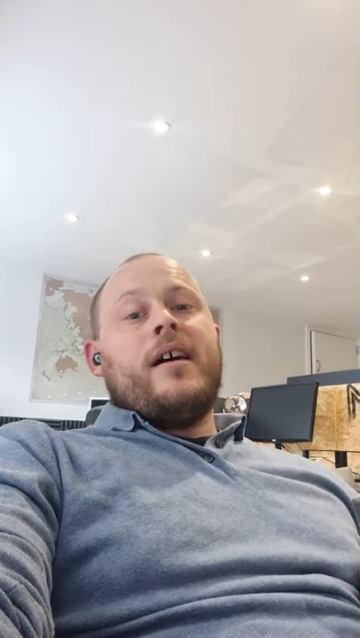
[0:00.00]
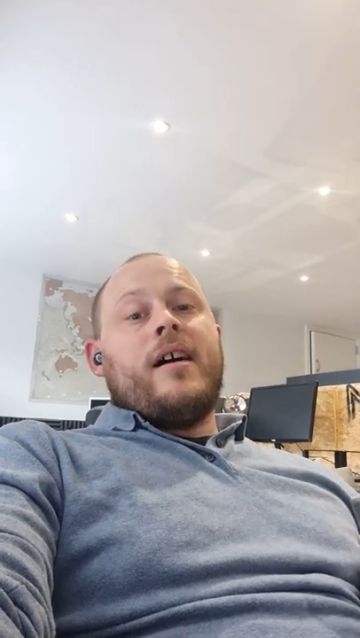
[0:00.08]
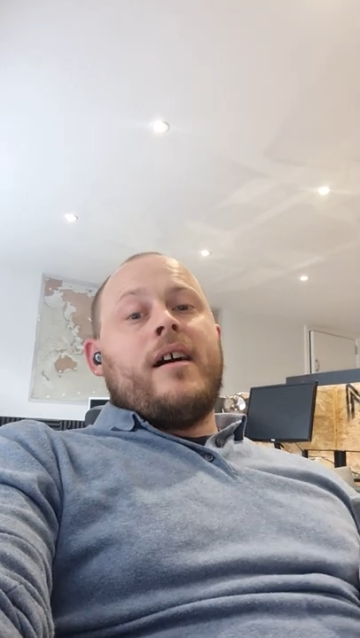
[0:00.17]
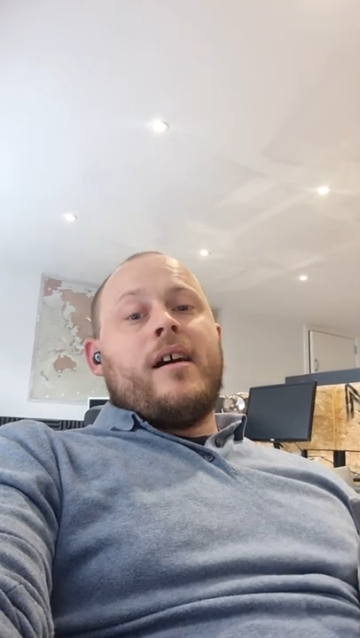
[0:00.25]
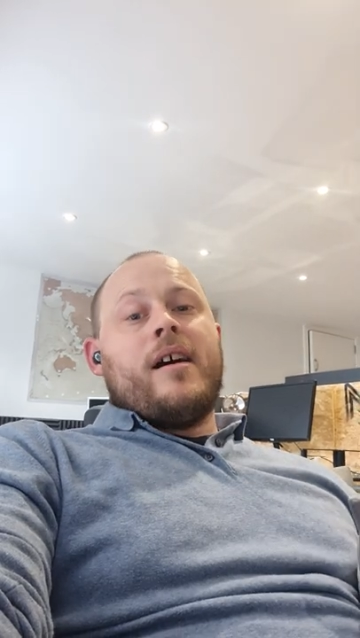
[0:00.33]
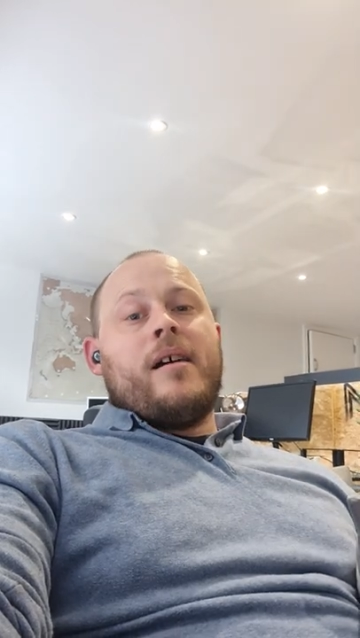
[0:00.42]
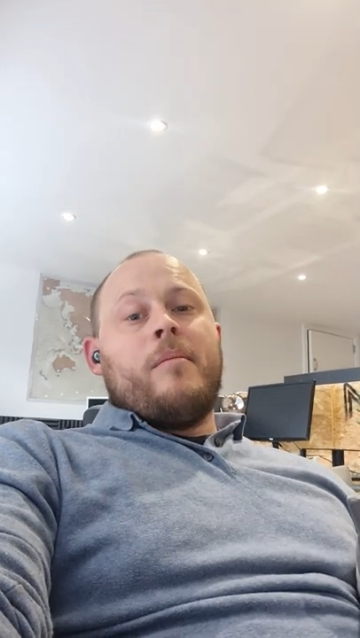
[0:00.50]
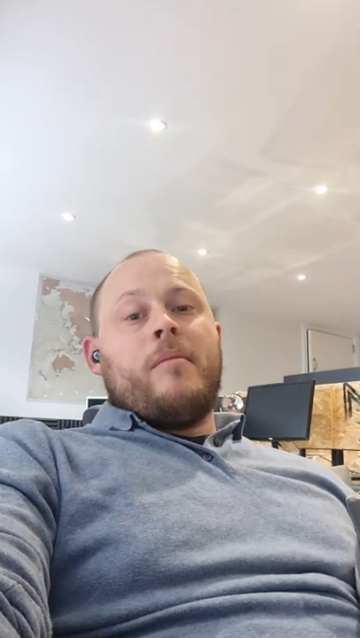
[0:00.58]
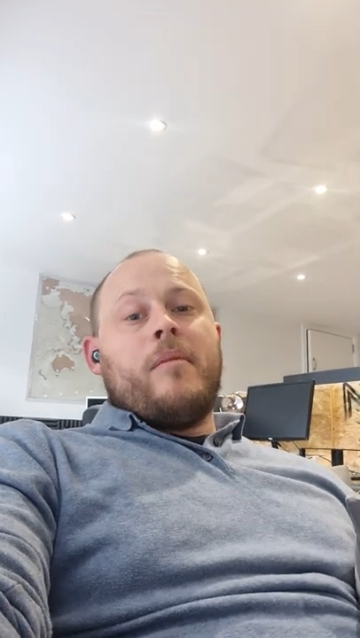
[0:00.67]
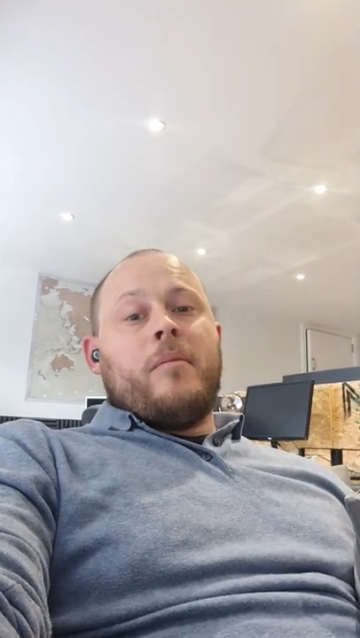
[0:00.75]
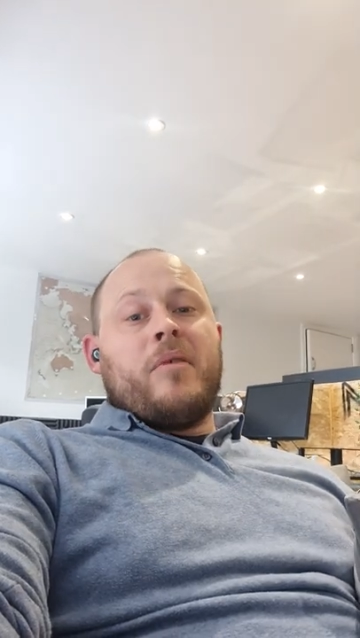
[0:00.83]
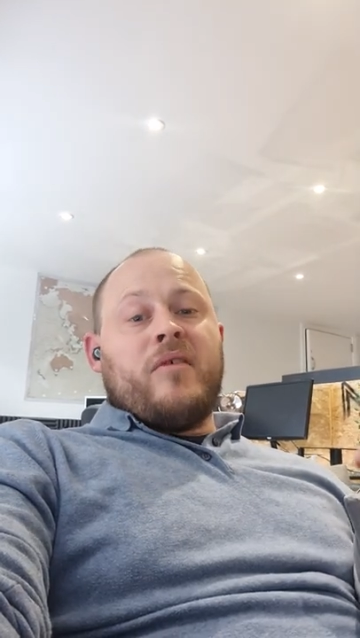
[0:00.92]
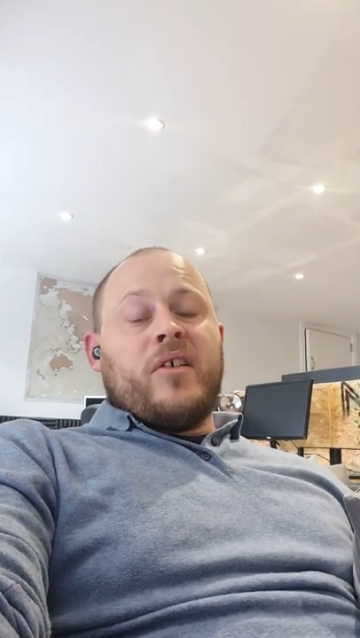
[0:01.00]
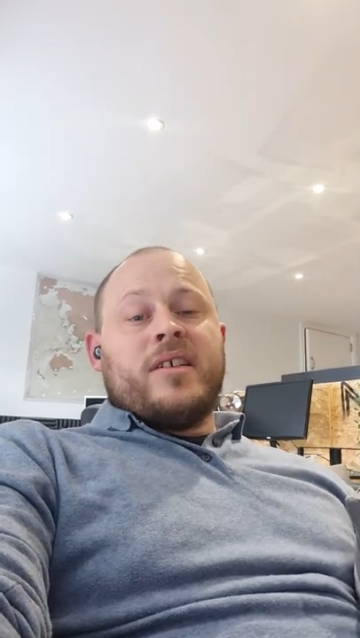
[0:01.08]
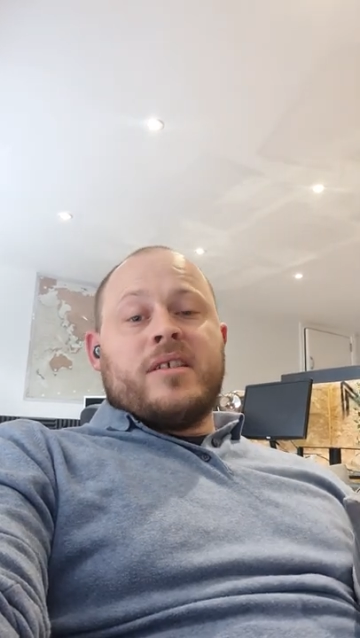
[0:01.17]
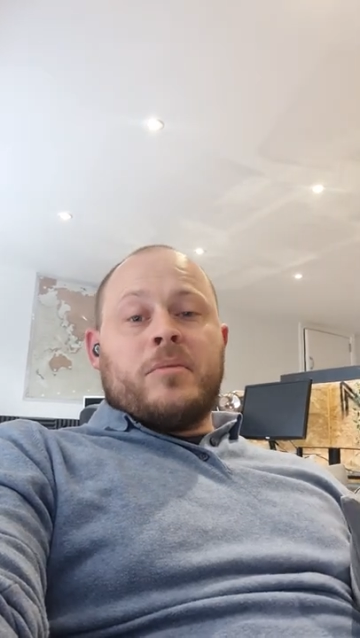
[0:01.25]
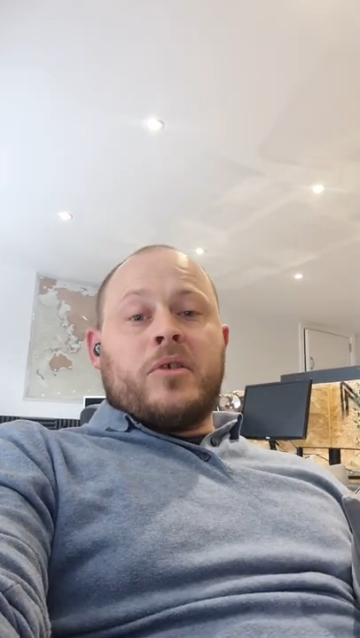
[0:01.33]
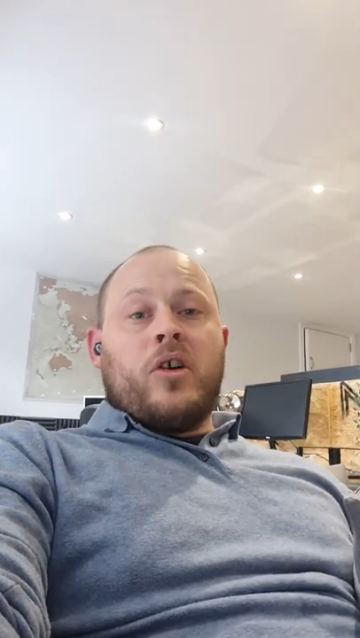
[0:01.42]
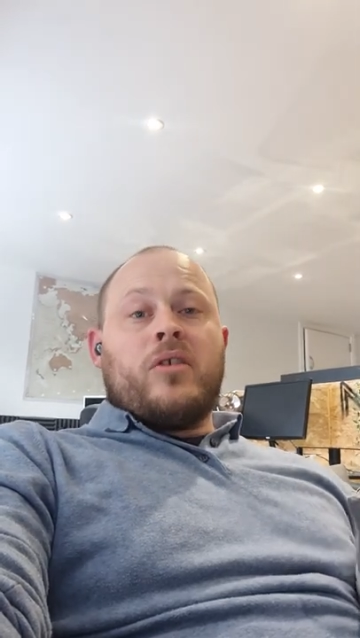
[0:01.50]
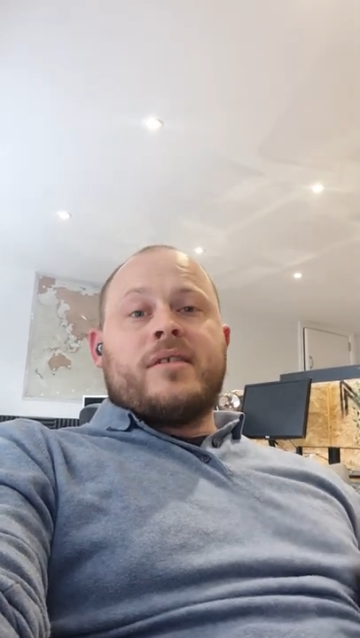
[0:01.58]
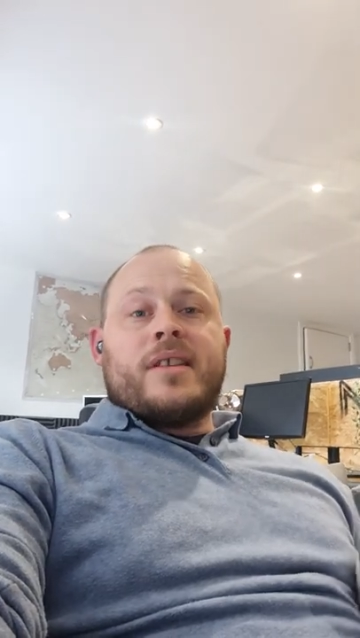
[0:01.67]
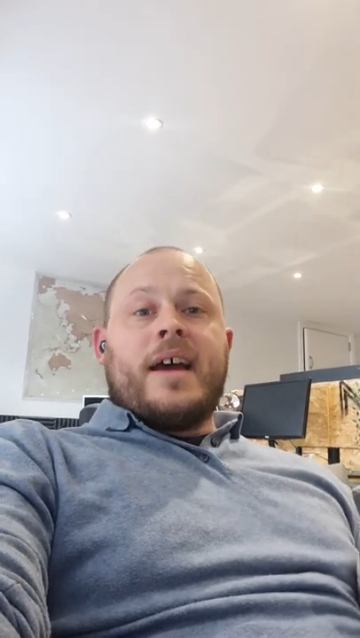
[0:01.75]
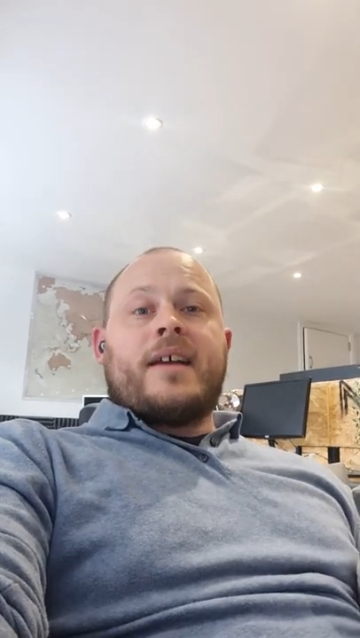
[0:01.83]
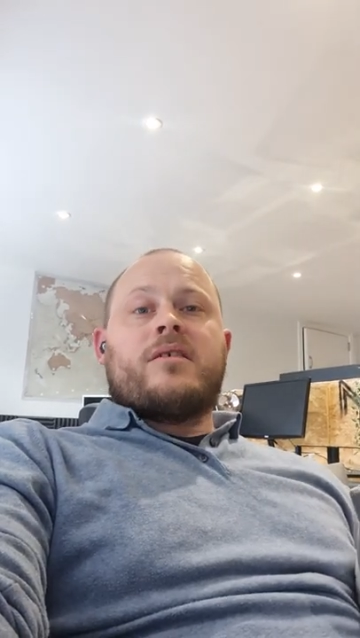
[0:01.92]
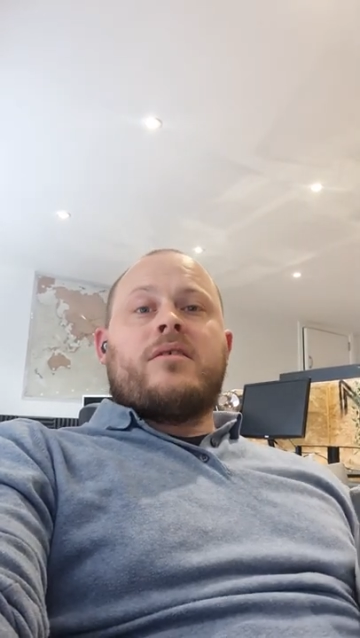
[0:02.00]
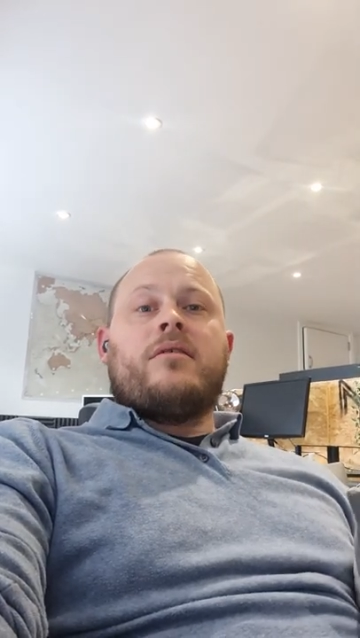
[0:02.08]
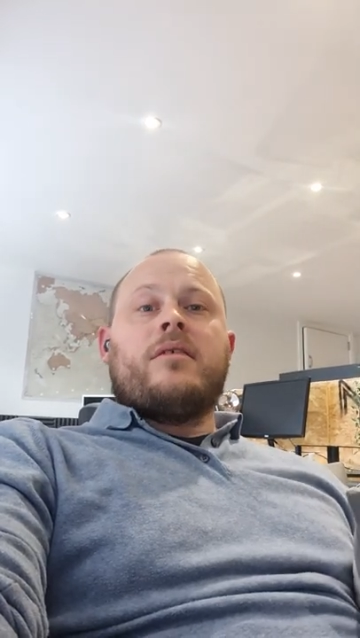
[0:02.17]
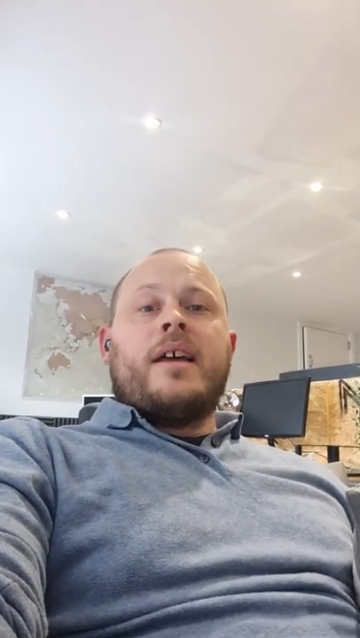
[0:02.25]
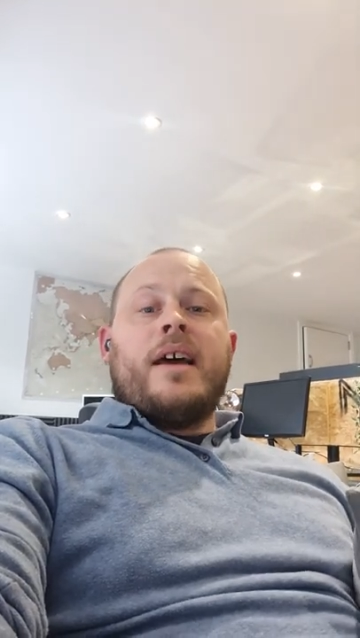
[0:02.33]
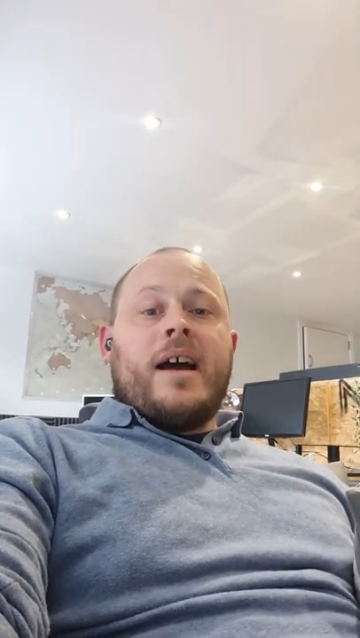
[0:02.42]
providing some context on